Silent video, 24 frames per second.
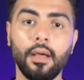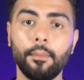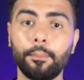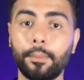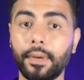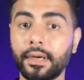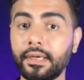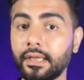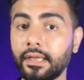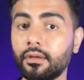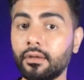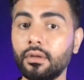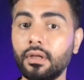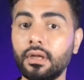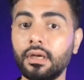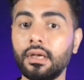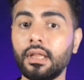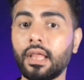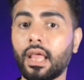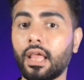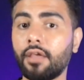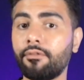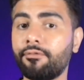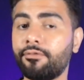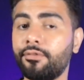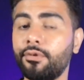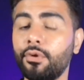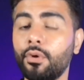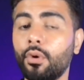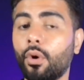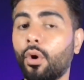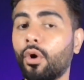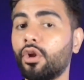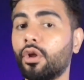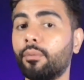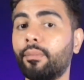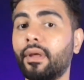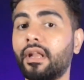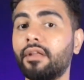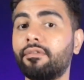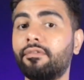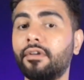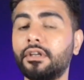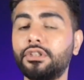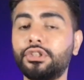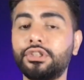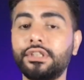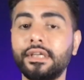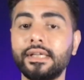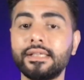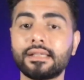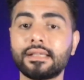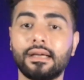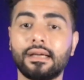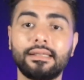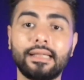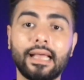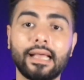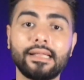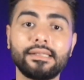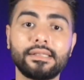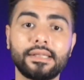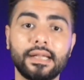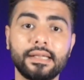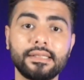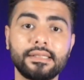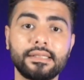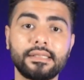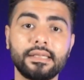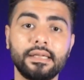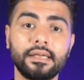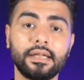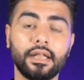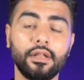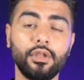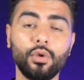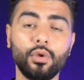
particularly if you or your beneficiaries are tax resident in